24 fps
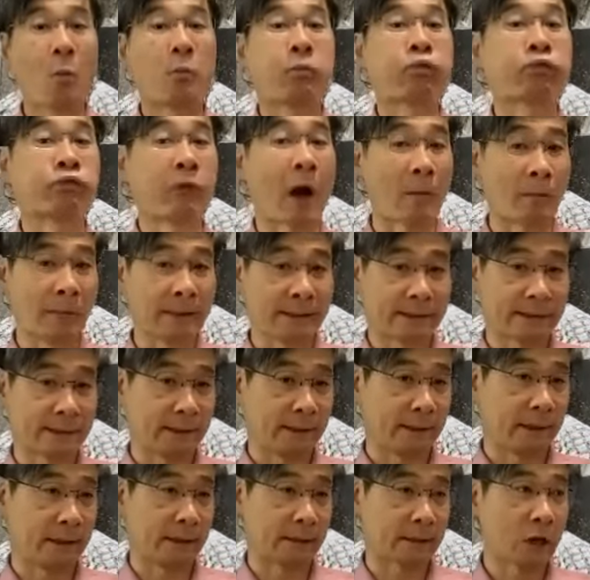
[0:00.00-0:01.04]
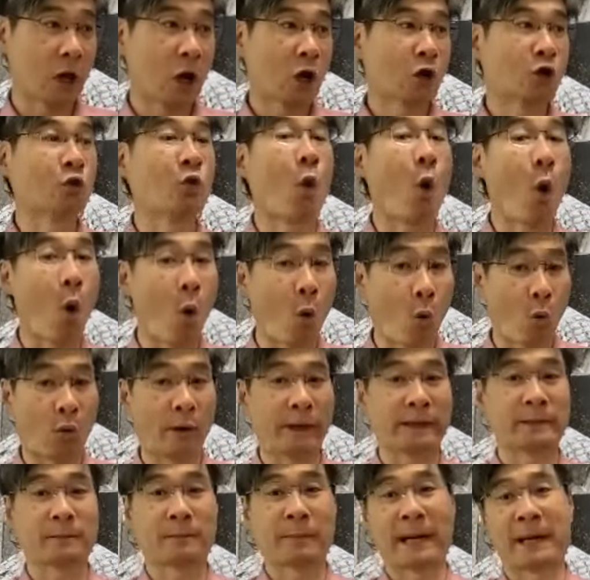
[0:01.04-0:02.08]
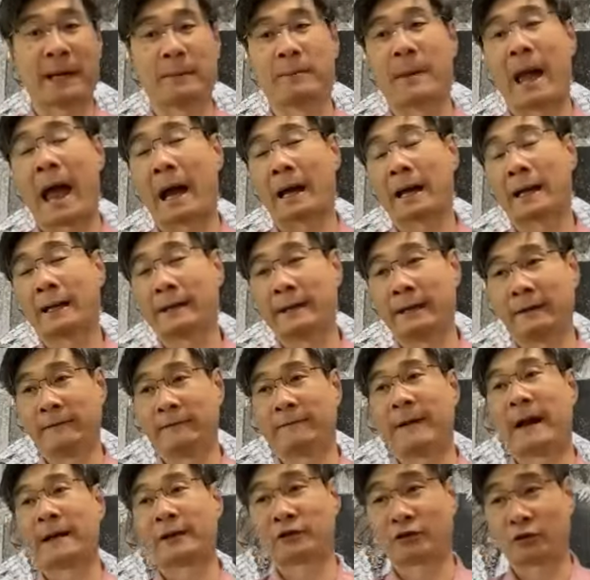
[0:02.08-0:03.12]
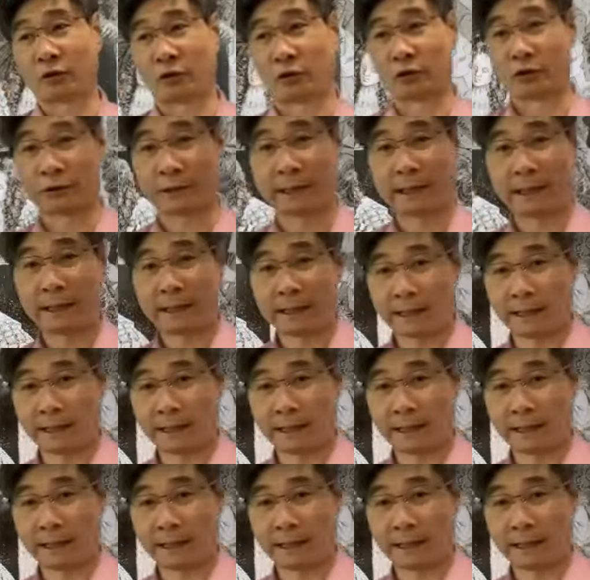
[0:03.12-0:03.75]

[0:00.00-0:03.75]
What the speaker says: promises to always pay back the investors